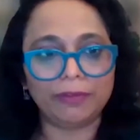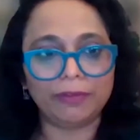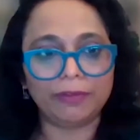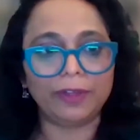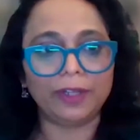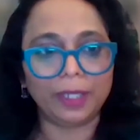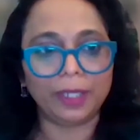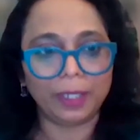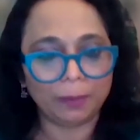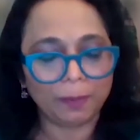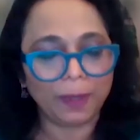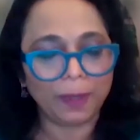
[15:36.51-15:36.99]

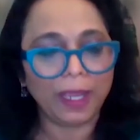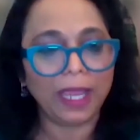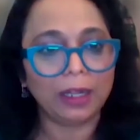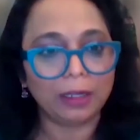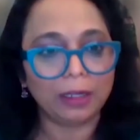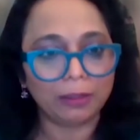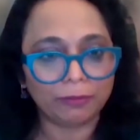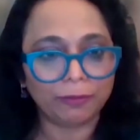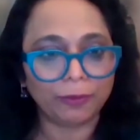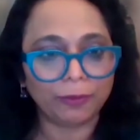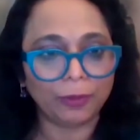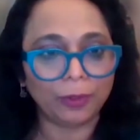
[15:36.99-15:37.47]
very
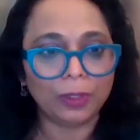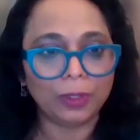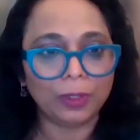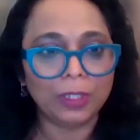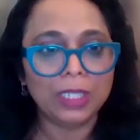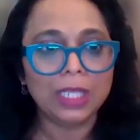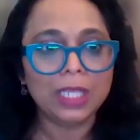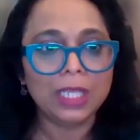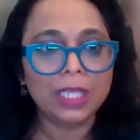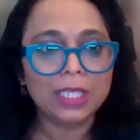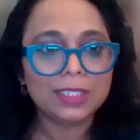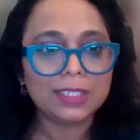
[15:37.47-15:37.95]
powerful.
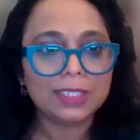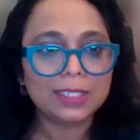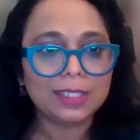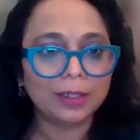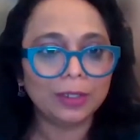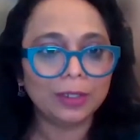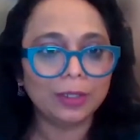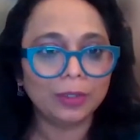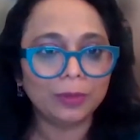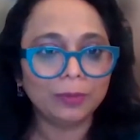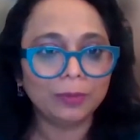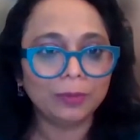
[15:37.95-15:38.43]

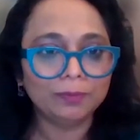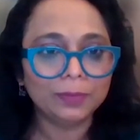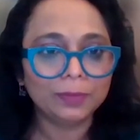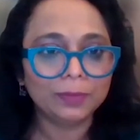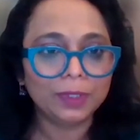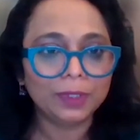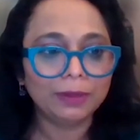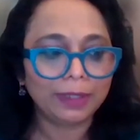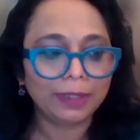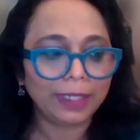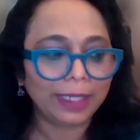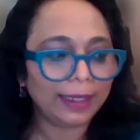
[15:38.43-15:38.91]
So